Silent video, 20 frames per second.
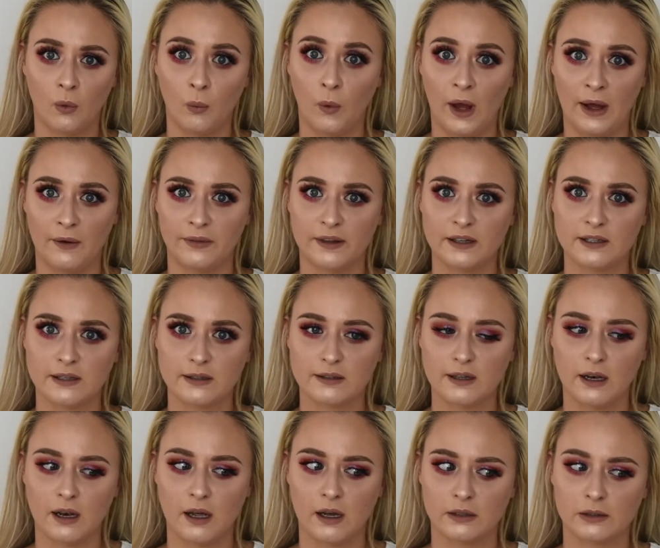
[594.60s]
Wow, this is
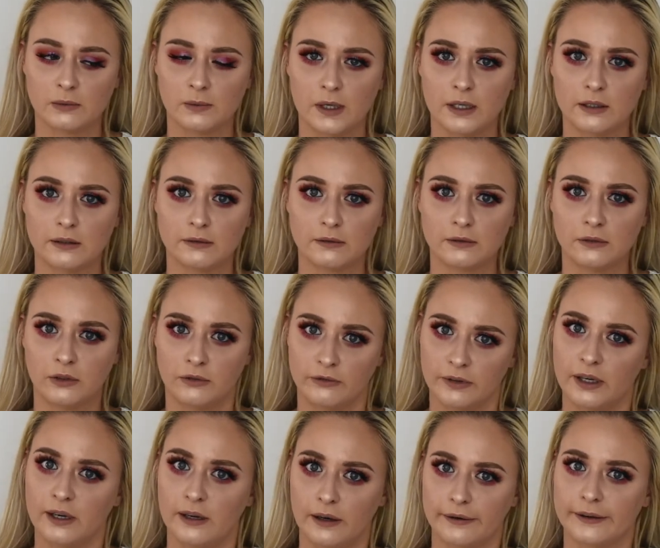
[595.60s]
the last one. You're
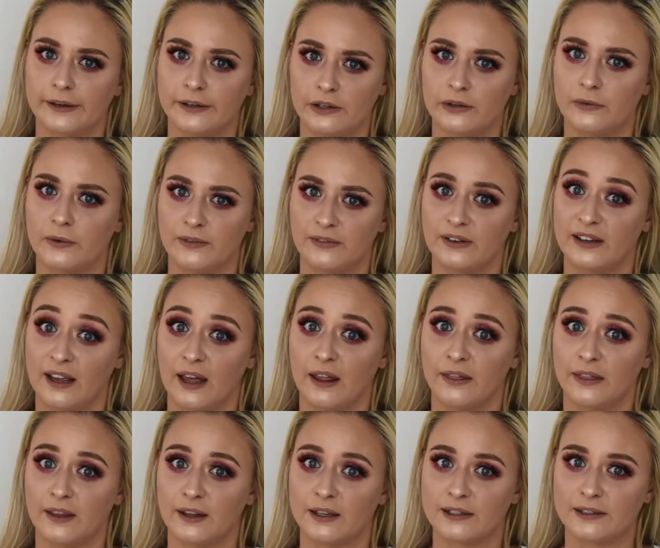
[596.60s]
really lucky to even
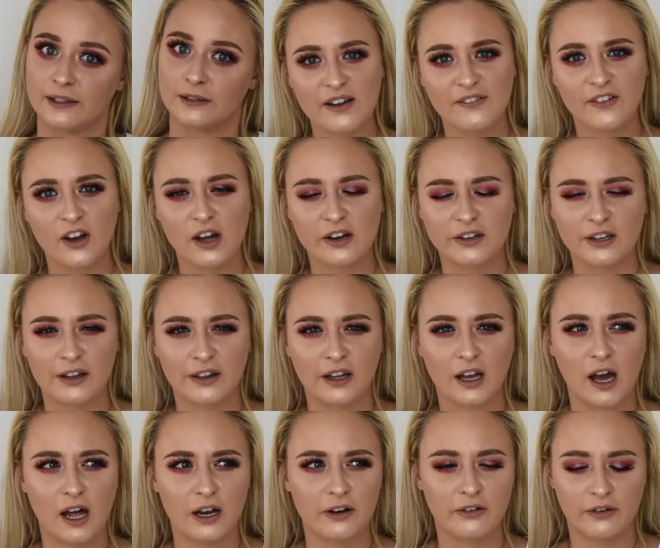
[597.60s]
get this. And I've got another
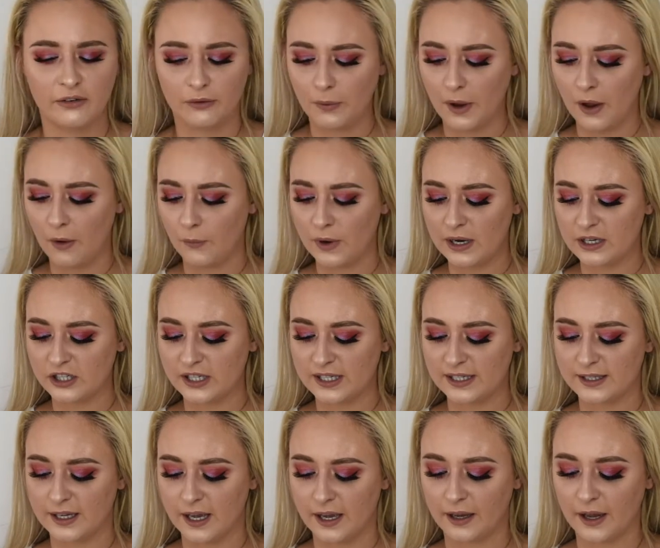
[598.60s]
colour as well, which
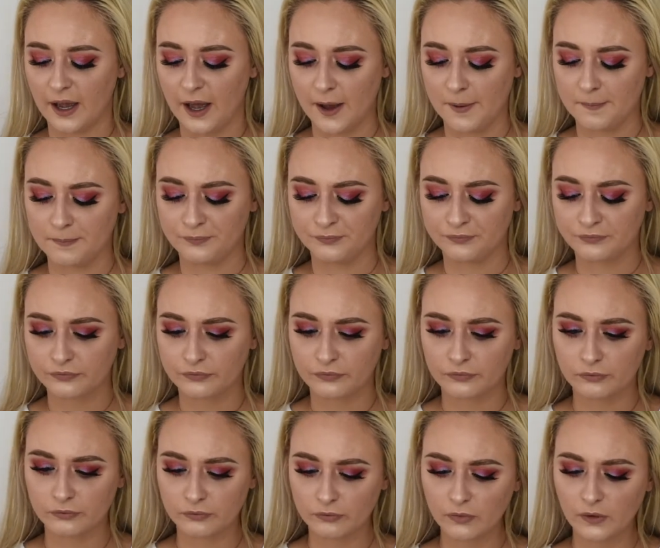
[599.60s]
is like, I
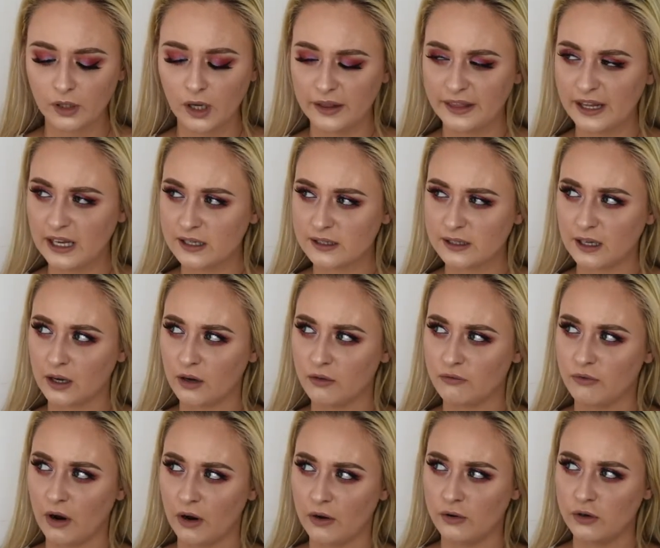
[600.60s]
think it's like a
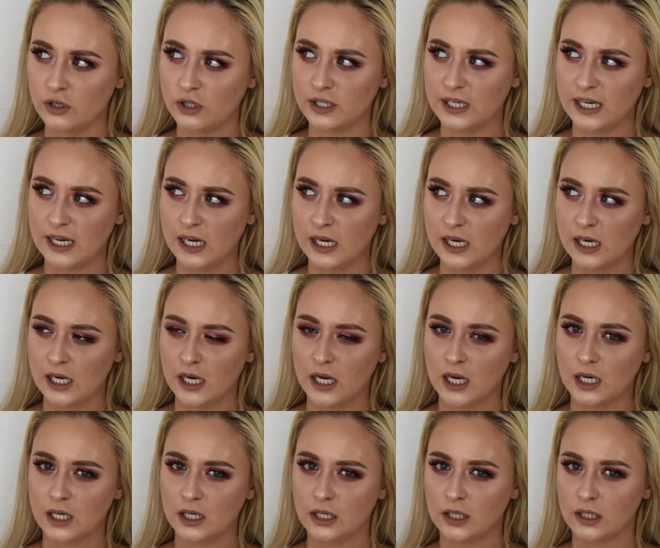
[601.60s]
rosy,
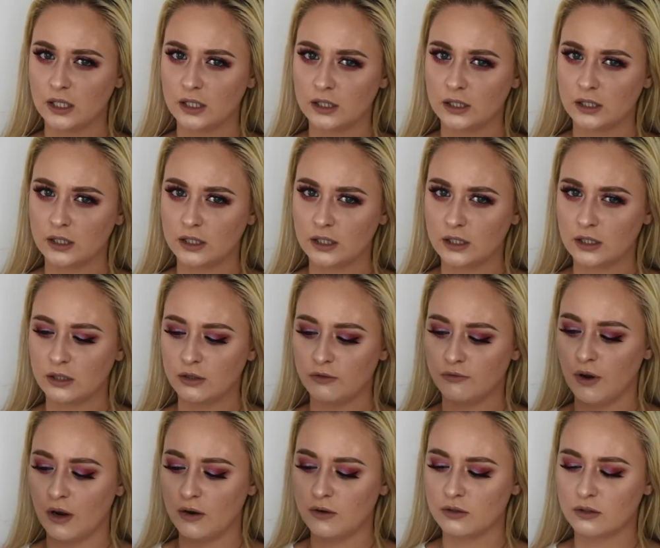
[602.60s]

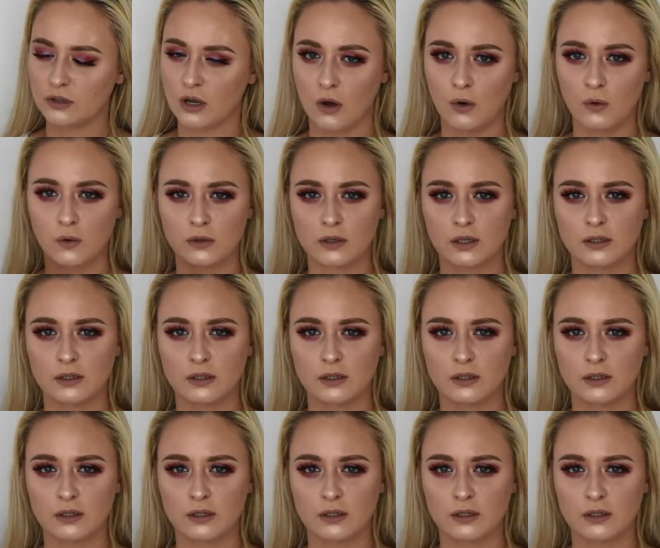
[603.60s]
rose gold